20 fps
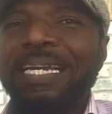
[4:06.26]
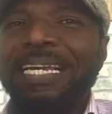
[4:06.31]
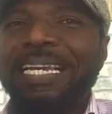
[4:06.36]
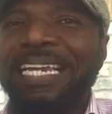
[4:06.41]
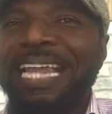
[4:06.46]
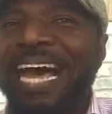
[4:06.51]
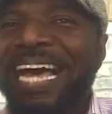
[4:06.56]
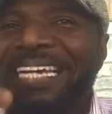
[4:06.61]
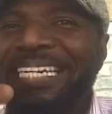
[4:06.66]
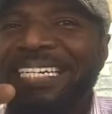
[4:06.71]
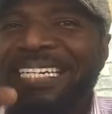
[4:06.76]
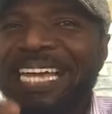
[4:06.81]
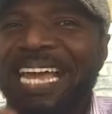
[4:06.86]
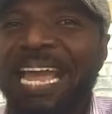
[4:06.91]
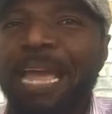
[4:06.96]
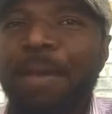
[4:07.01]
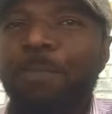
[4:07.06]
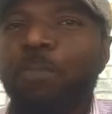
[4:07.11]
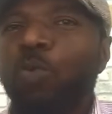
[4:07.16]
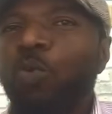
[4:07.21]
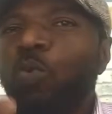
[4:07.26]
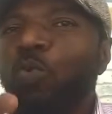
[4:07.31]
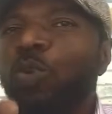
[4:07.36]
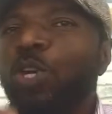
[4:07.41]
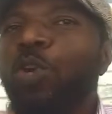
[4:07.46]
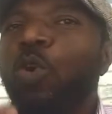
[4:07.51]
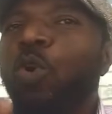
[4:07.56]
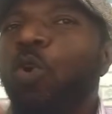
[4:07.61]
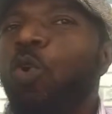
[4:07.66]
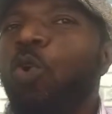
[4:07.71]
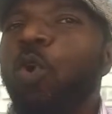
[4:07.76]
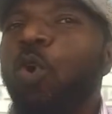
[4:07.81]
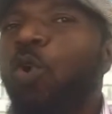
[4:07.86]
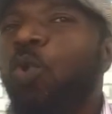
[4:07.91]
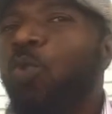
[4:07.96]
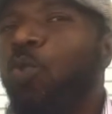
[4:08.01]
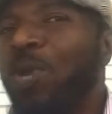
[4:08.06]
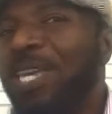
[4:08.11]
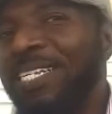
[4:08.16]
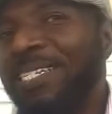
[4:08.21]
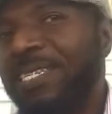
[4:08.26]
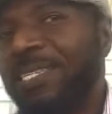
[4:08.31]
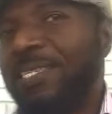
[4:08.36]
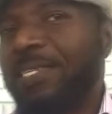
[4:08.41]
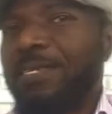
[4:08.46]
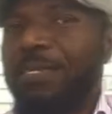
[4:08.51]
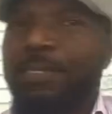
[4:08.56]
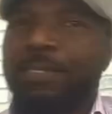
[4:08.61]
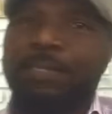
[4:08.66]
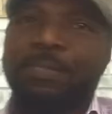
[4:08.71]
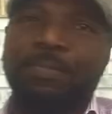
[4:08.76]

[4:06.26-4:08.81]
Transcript: Now them we go with.